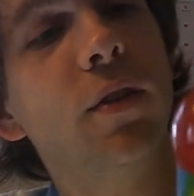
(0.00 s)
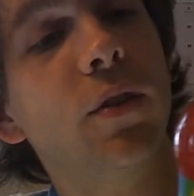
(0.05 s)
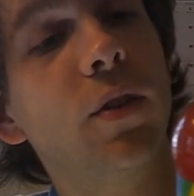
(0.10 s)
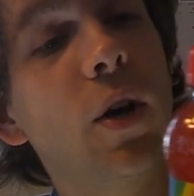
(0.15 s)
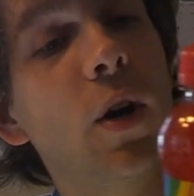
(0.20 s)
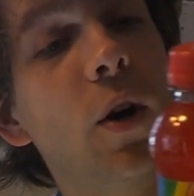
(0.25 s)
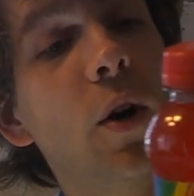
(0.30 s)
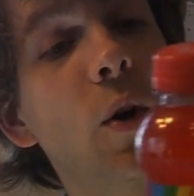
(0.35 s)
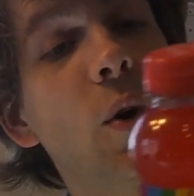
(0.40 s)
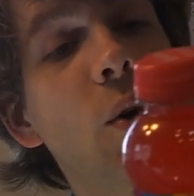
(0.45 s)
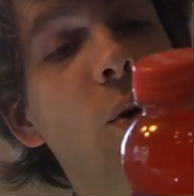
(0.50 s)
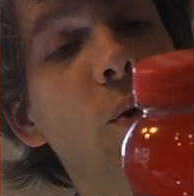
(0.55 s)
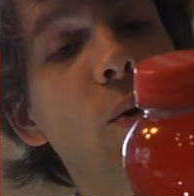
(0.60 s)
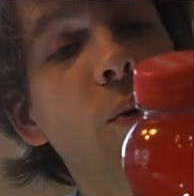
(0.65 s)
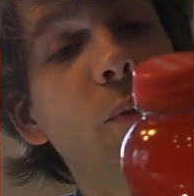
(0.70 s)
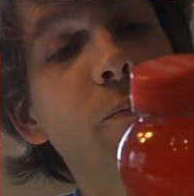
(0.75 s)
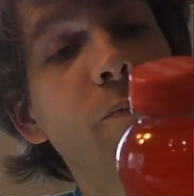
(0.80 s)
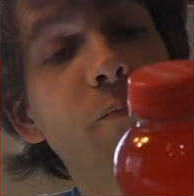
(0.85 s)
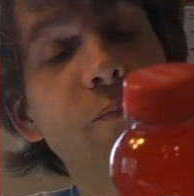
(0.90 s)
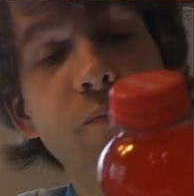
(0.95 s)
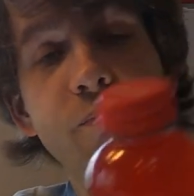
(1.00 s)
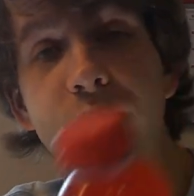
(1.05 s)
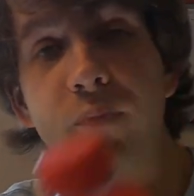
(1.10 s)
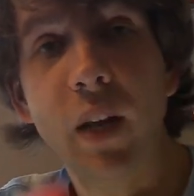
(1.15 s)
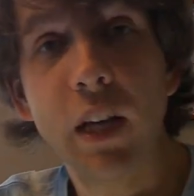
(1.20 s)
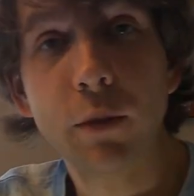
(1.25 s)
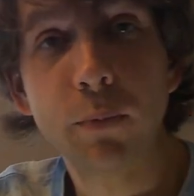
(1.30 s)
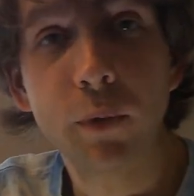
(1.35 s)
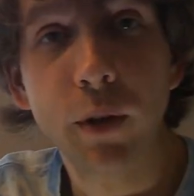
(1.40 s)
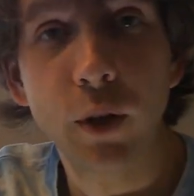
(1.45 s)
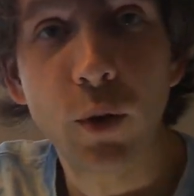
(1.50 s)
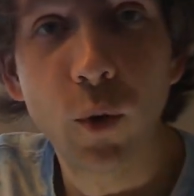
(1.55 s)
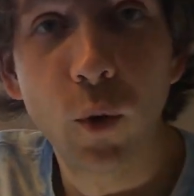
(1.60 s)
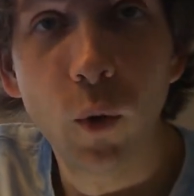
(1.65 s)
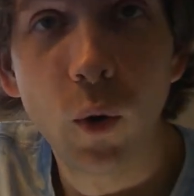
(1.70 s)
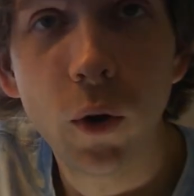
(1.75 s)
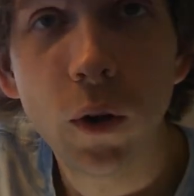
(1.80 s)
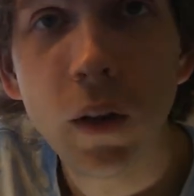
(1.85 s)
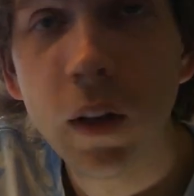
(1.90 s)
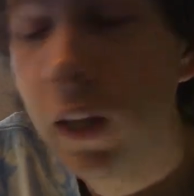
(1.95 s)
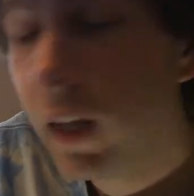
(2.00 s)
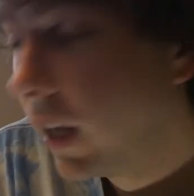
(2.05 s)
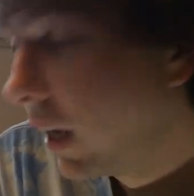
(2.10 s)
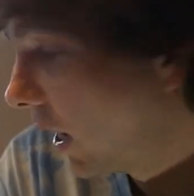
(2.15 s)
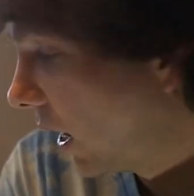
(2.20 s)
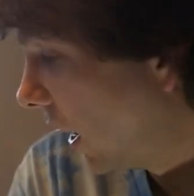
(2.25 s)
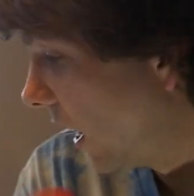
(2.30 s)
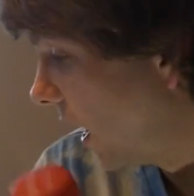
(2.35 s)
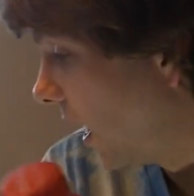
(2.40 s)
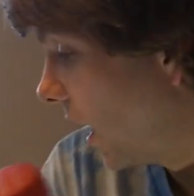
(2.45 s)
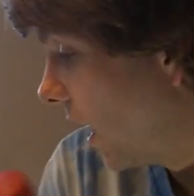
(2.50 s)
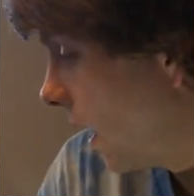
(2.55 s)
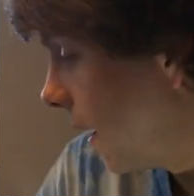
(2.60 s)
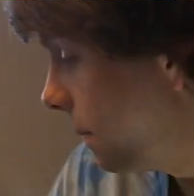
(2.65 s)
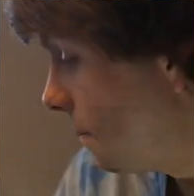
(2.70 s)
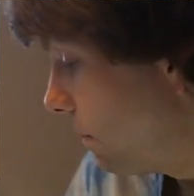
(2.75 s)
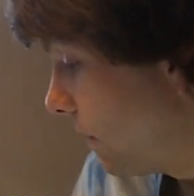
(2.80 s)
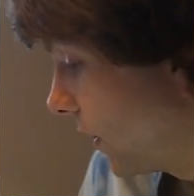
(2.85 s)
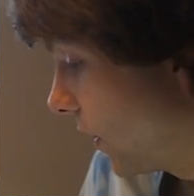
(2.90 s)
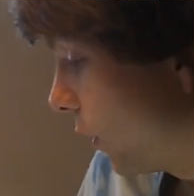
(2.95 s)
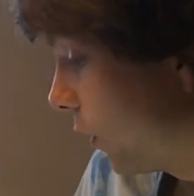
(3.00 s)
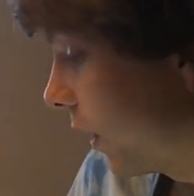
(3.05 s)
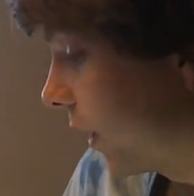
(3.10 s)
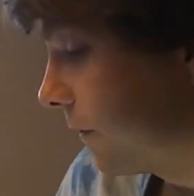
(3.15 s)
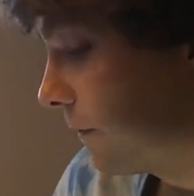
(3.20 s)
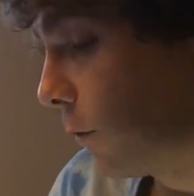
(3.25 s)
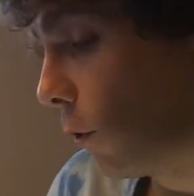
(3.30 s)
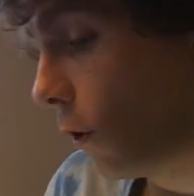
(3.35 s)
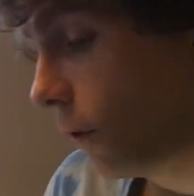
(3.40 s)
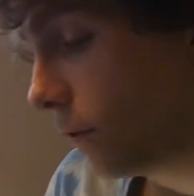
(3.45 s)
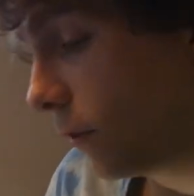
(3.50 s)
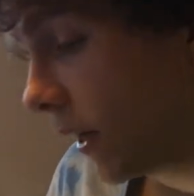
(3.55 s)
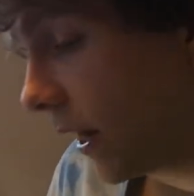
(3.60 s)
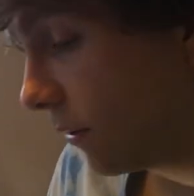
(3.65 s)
so that's pretty cool. But there are like 4